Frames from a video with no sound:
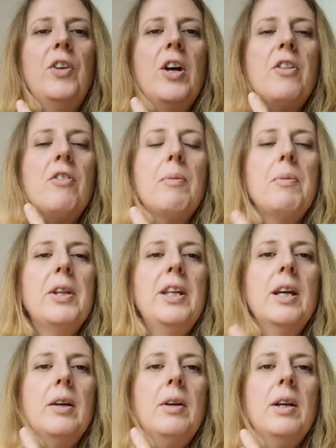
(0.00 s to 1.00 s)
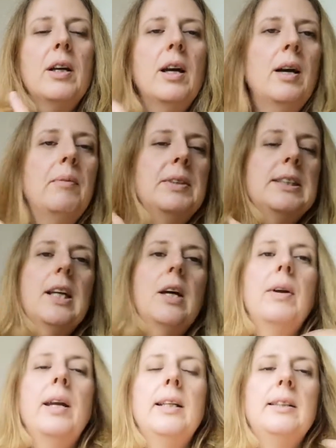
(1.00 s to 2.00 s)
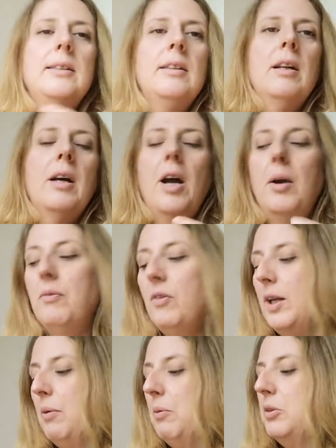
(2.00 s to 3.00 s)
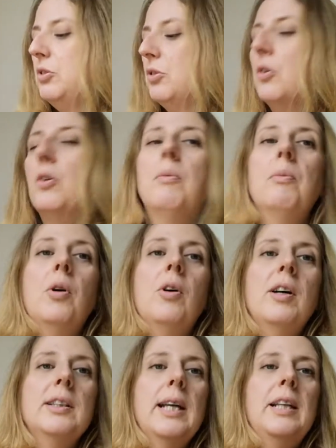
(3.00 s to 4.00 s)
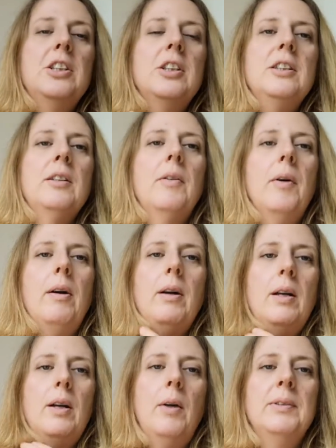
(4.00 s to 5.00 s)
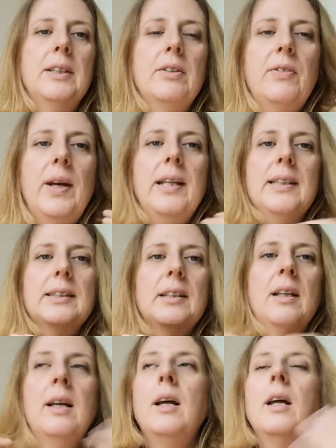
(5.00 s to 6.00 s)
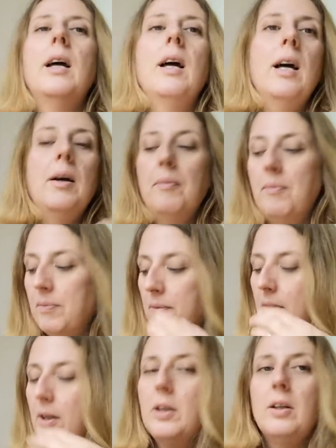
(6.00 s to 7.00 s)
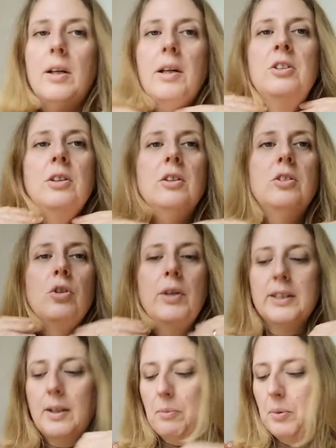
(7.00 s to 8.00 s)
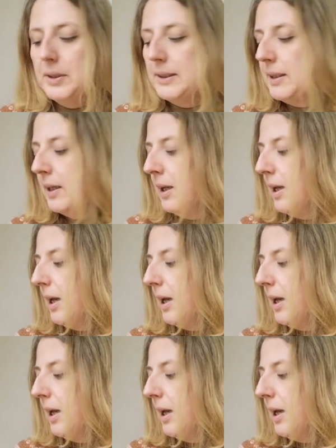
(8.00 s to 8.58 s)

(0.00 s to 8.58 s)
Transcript: further up the yoke, so it hopefully will draw more attention to the face, and draw it upwards.